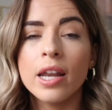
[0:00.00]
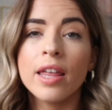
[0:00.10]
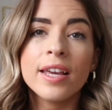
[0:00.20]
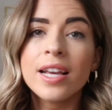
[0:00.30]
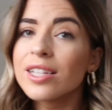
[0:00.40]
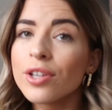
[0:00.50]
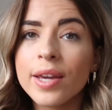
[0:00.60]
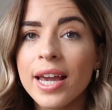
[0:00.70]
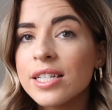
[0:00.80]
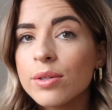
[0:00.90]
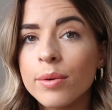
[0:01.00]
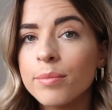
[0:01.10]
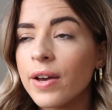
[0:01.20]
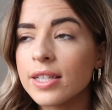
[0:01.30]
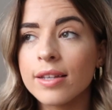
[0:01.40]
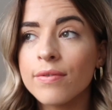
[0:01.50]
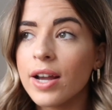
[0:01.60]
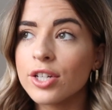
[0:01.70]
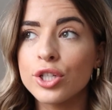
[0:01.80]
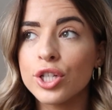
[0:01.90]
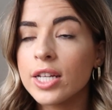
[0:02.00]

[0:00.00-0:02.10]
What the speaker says: and I think it's okay to invest in fashion